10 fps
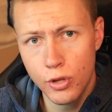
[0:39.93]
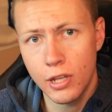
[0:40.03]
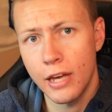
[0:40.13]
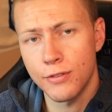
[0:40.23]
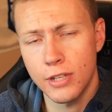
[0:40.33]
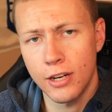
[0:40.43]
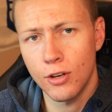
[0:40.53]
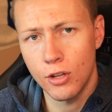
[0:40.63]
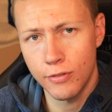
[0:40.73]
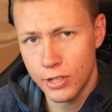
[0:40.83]
the life cycle
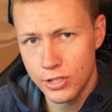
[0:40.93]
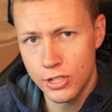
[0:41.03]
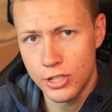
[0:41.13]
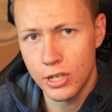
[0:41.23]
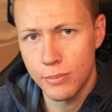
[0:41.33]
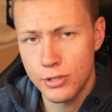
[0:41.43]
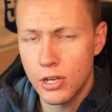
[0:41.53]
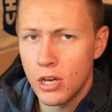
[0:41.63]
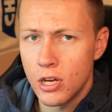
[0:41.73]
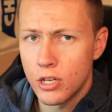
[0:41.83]
of our systems.
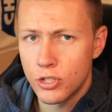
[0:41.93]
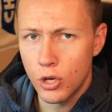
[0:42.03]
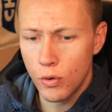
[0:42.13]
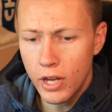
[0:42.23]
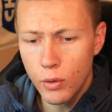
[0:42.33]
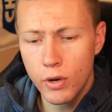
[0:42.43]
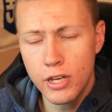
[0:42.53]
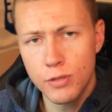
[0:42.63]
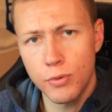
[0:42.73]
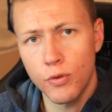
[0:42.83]
So
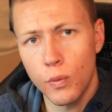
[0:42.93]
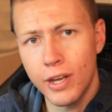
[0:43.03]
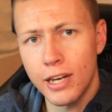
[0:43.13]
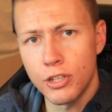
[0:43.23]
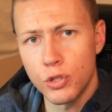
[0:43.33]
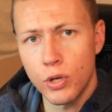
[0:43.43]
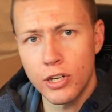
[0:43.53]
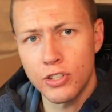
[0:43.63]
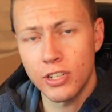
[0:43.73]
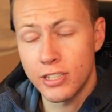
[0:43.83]
anyways, before we get into it, I'd
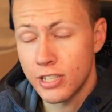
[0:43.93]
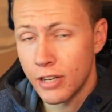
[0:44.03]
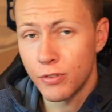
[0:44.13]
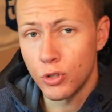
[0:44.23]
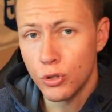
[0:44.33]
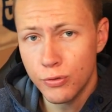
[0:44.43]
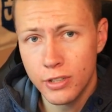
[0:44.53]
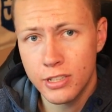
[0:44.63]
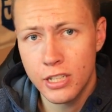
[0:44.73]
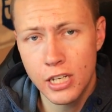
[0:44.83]
just like to say if you do
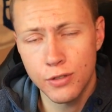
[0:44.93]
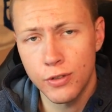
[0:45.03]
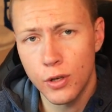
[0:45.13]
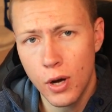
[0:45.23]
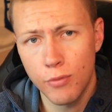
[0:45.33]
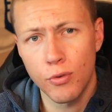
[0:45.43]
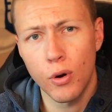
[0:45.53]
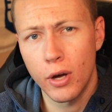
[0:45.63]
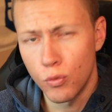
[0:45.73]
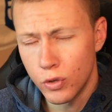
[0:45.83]
find today's video helpful,
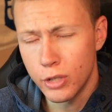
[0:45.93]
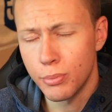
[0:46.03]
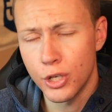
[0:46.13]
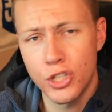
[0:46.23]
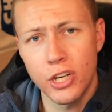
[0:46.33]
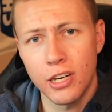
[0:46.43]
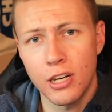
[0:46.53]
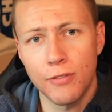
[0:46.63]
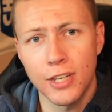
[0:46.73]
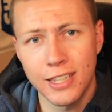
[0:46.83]
I'd really appreciate it
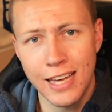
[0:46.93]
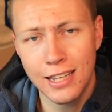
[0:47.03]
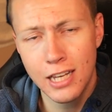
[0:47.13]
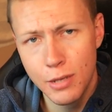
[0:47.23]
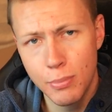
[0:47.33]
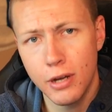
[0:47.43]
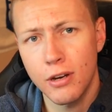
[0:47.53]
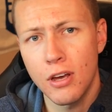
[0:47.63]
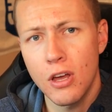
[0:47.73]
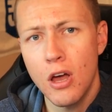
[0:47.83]
if you hit that like button.
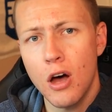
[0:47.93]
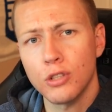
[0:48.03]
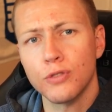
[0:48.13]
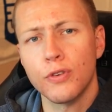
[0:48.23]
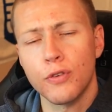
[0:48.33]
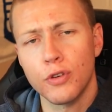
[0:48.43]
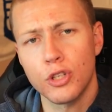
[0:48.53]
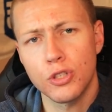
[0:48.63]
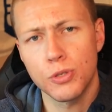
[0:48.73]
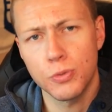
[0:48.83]
Also, feel free
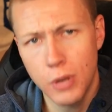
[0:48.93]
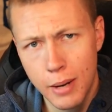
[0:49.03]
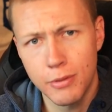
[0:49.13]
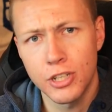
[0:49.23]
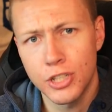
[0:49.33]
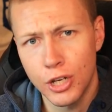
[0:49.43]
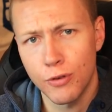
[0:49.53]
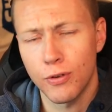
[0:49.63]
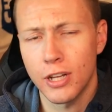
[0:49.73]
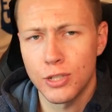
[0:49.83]
to subscribe to the channel
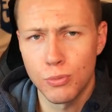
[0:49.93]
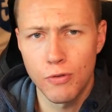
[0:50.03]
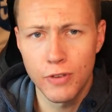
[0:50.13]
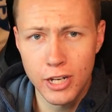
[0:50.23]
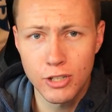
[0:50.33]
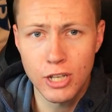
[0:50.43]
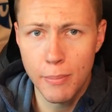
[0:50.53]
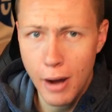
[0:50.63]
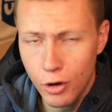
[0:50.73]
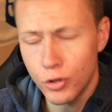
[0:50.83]
for lots more videos
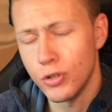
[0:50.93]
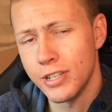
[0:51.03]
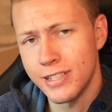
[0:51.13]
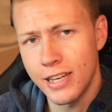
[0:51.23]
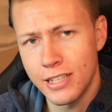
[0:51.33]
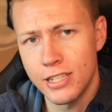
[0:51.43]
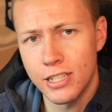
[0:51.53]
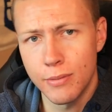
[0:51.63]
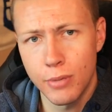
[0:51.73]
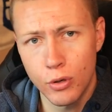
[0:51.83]
about Unity's Entity
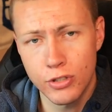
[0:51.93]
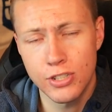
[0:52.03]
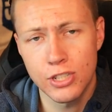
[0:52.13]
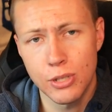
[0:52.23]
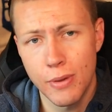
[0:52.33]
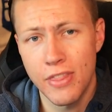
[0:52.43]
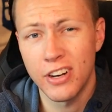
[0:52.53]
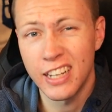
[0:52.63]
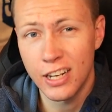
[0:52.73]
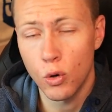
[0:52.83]
Component System and their
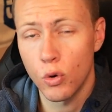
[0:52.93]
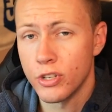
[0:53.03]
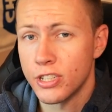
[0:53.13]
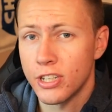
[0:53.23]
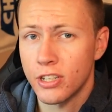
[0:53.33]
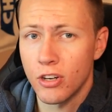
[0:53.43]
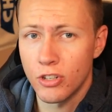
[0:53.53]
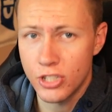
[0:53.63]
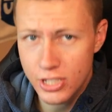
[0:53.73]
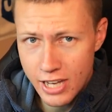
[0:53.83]
data-oriented
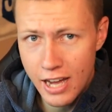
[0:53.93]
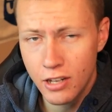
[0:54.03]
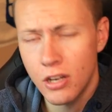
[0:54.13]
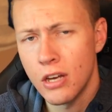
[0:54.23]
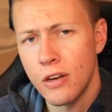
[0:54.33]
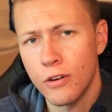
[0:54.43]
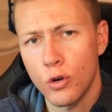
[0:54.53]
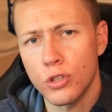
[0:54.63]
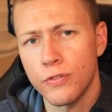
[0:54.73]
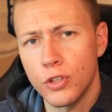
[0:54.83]
technology stack. Of
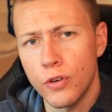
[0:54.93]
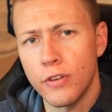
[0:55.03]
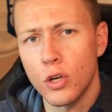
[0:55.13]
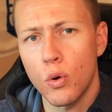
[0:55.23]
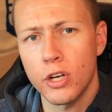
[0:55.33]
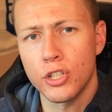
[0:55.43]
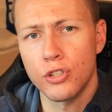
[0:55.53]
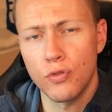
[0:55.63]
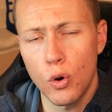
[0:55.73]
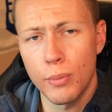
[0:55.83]
course, if you do have any questions
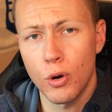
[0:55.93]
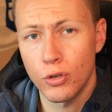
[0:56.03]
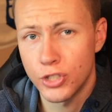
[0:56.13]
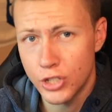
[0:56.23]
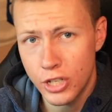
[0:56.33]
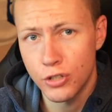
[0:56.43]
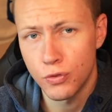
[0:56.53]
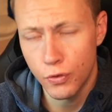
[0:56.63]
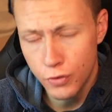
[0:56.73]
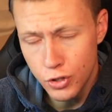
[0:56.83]
for me or suggestions
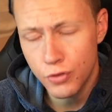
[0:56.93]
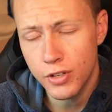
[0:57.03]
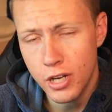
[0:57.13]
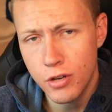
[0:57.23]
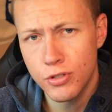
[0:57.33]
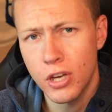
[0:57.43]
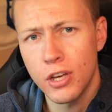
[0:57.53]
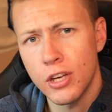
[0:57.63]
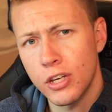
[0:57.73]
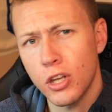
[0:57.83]
for future videos,
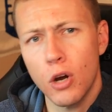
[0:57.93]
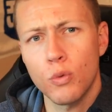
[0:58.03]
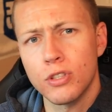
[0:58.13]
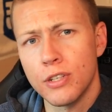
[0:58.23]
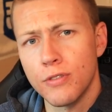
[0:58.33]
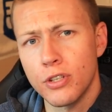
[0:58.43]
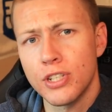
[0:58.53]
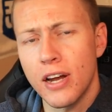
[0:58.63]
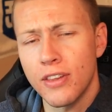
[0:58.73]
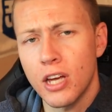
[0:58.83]
you can always leave those
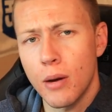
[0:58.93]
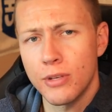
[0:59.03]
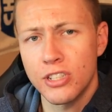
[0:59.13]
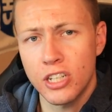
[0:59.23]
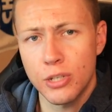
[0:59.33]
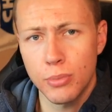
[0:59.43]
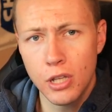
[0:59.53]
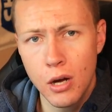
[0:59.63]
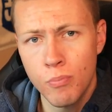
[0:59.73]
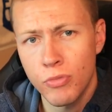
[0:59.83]
down in the comment section
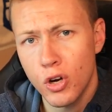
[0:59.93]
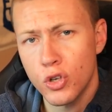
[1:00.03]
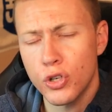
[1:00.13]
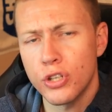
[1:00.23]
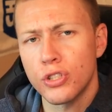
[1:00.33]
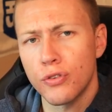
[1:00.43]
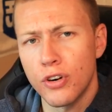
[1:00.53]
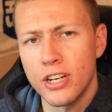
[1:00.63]
below or join us over